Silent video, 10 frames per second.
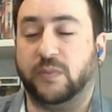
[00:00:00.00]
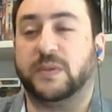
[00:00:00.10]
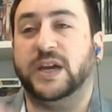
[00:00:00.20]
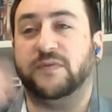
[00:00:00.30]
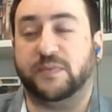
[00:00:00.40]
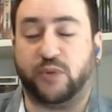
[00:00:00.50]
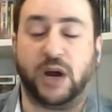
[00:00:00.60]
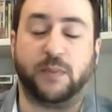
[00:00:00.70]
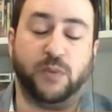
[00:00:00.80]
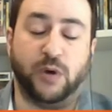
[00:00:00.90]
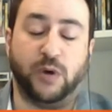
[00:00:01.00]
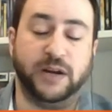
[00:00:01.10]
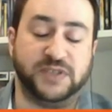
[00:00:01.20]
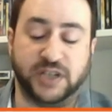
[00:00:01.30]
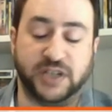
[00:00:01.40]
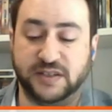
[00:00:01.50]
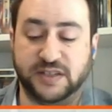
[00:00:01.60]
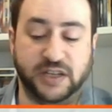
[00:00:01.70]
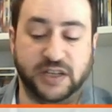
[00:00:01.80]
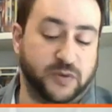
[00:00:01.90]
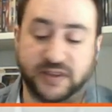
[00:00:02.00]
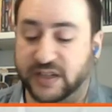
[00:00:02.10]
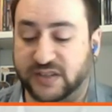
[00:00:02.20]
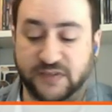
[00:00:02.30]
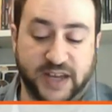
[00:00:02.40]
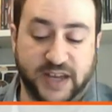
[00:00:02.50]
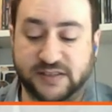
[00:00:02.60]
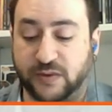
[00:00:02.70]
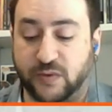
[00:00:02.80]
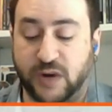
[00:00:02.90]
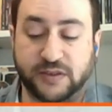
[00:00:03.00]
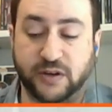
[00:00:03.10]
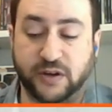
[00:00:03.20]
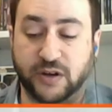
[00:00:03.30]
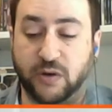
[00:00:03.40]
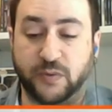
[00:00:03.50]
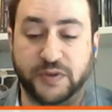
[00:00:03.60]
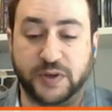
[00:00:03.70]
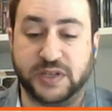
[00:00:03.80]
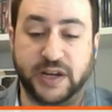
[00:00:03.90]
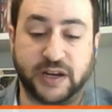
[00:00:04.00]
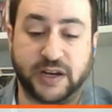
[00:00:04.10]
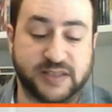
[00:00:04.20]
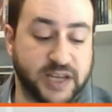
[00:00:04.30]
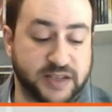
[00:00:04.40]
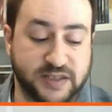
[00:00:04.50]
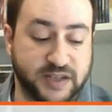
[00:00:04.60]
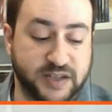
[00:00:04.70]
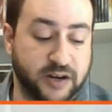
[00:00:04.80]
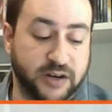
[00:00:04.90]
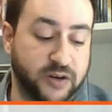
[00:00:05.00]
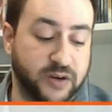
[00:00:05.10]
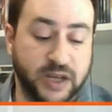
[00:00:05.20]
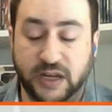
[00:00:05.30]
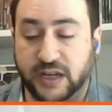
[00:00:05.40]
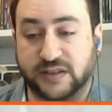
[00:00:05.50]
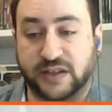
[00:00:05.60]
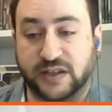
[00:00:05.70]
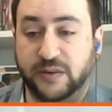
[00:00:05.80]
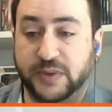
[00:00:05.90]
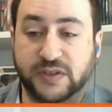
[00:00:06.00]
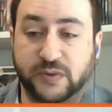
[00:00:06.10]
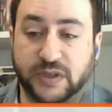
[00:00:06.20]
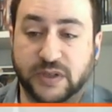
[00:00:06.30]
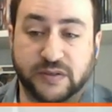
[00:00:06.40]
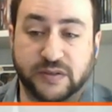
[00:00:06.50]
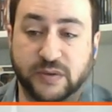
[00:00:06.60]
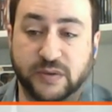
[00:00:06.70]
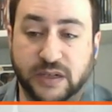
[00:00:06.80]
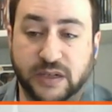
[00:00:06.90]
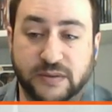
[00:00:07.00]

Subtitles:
give proper momentum to continue with this. If that's the route they're going with your second scenario, it's going to be too little too late.